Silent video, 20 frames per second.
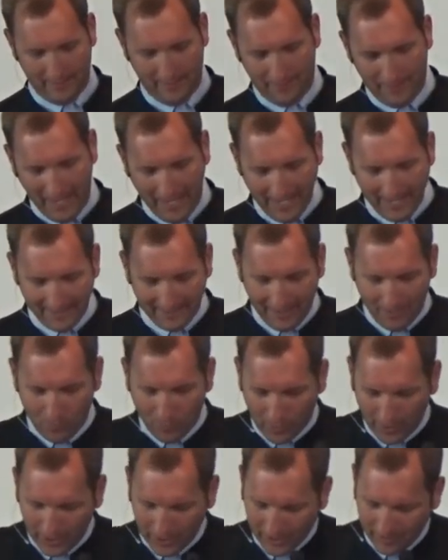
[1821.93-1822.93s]
Faith
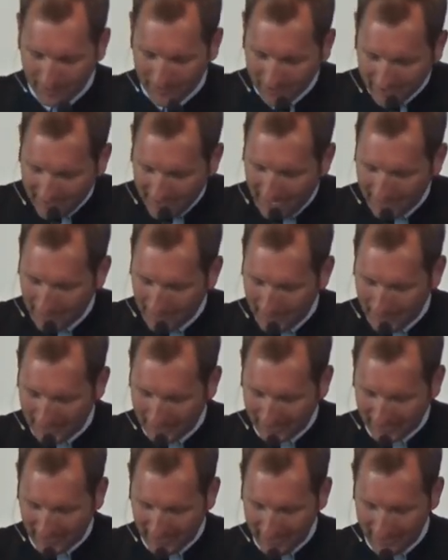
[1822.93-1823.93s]
and works must not be
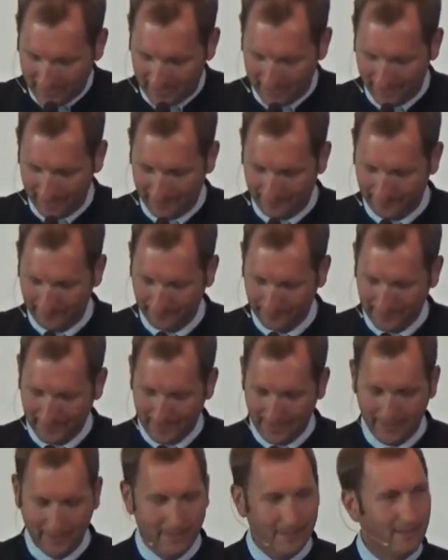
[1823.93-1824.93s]
put asunder.
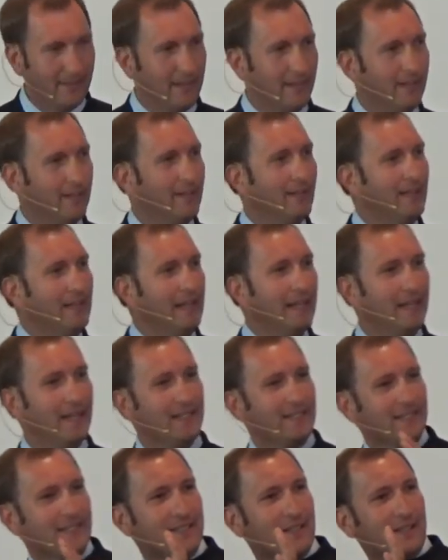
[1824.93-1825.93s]

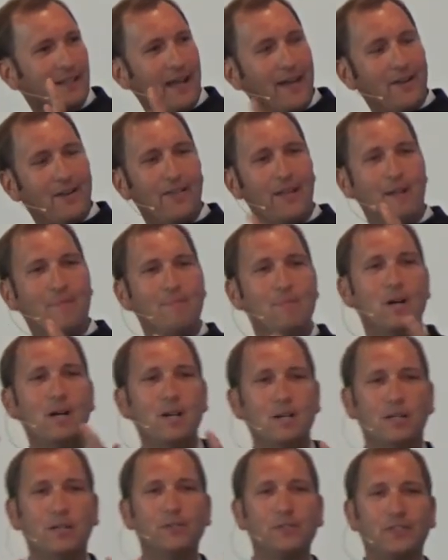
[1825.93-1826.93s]
His is a letter that
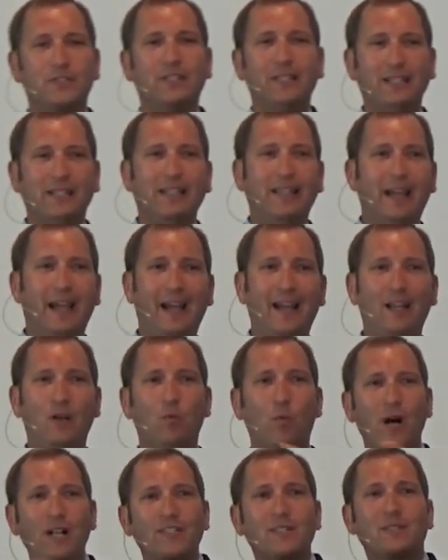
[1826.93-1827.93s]
moves, and
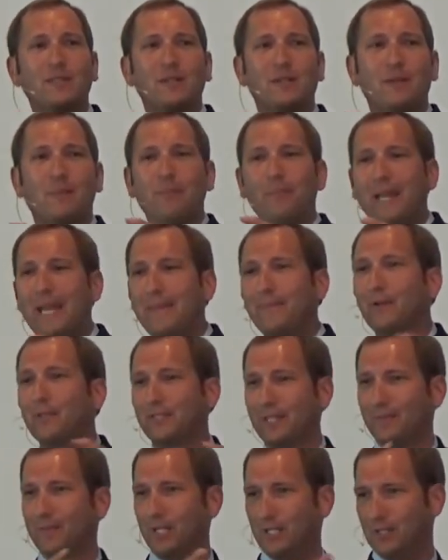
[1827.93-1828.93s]
it wants people
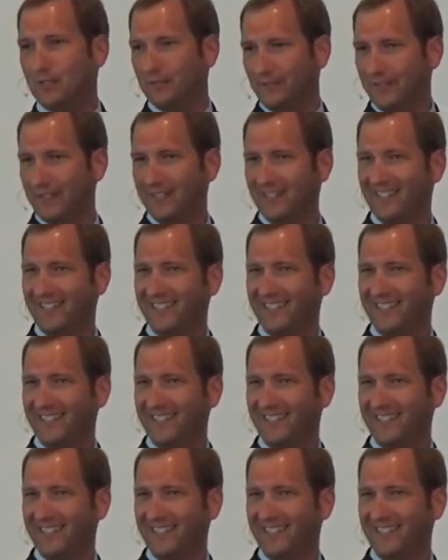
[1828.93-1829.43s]
to move.